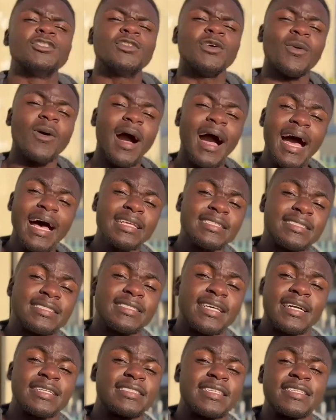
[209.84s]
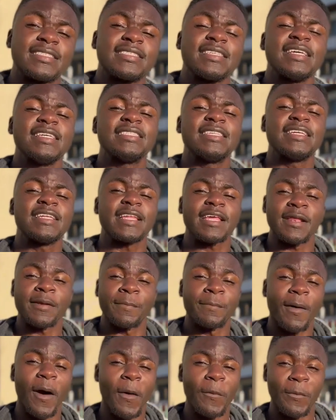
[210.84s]
To us, success isn't in
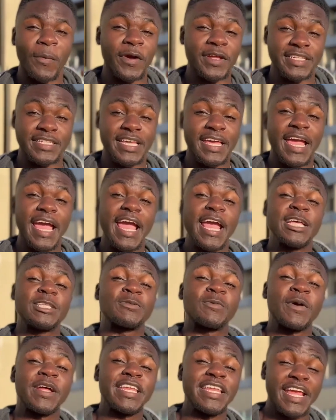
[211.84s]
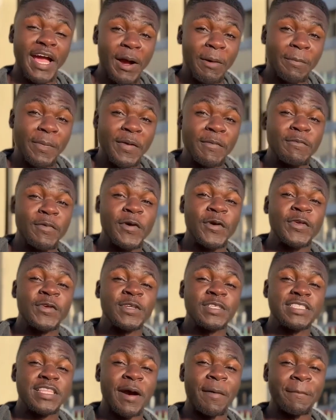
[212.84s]
PowerPoint. It's when young people
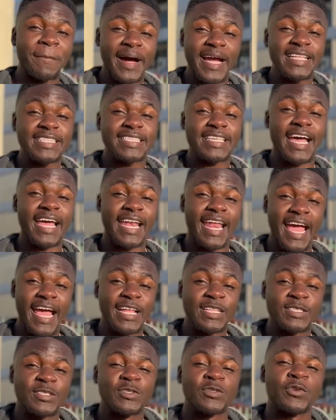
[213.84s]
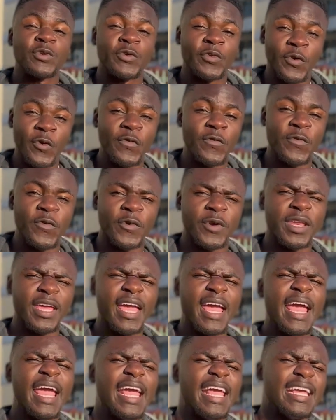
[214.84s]
use their minds and hands to grow food
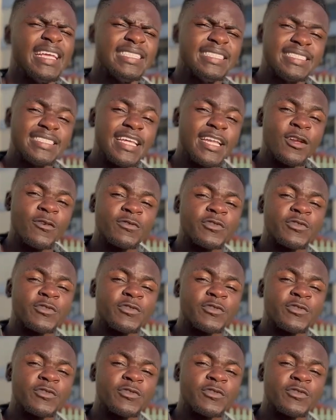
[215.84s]
instead of